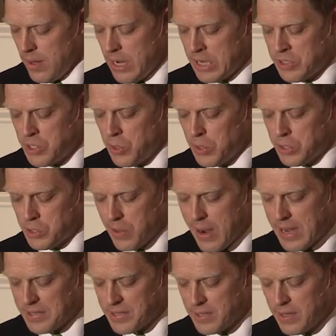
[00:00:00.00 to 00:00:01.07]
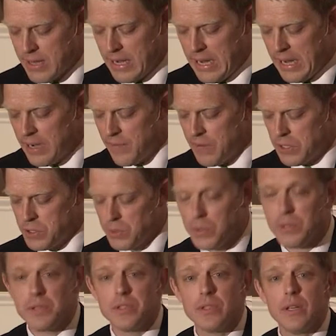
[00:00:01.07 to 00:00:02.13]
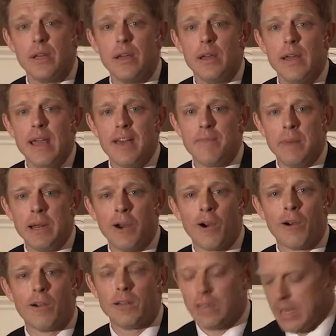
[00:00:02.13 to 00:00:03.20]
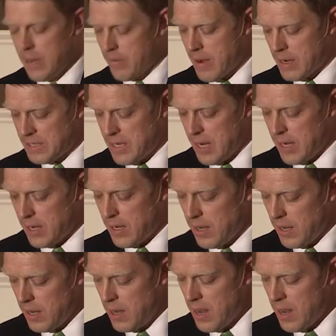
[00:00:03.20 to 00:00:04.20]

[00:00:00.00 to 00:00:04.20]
is to address that individuals have been hurt like Roxanne.